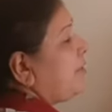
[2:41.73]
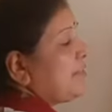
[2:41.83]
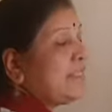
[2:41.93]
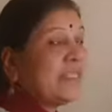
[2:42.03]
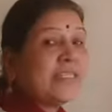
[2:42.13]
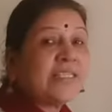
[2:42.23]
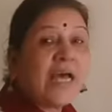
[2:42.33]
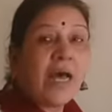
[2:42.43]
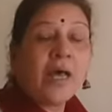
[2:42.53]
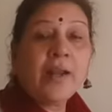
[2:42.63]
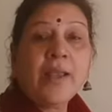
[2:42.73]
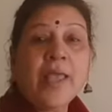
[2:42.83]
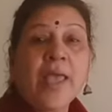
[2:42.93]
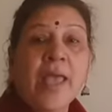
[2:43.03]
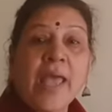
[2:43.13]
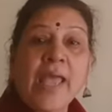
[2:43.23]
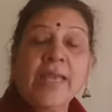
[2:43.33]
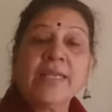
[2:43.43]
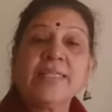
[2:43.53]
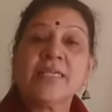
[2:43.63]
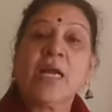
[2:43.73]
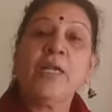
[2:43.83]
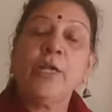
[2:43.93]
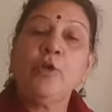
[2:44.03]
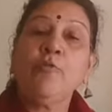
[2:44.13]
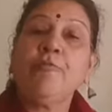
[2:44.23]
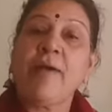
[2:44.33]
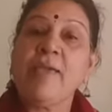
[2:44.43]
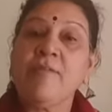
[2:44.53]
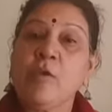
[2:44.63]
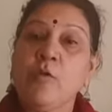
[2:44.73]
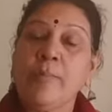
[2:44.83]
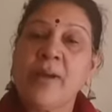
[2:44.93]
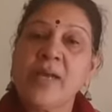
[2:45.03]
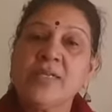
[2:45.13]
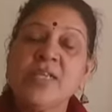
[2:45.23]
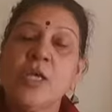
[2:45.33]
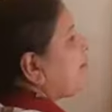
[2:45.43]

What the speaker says: resistance R and it's cut into 5 equal parts. I